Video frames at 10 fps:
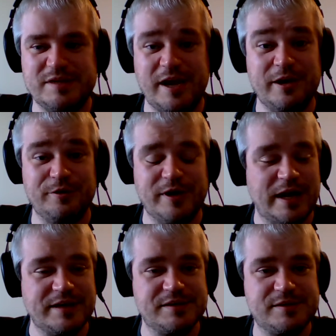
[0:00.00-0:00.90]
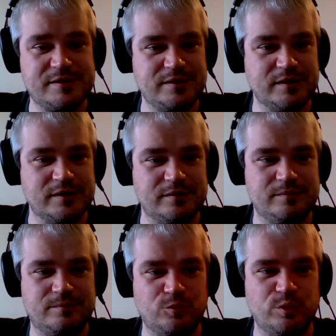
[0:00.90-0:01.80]
taking out knights and
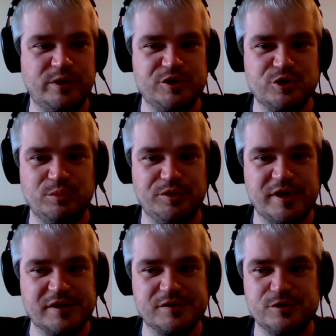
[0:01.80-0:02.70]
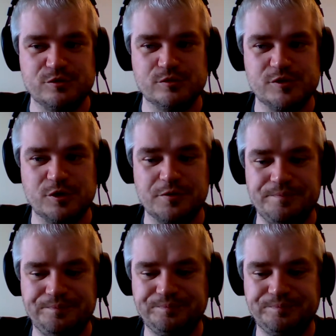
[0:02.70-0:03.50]
really durable things too. So,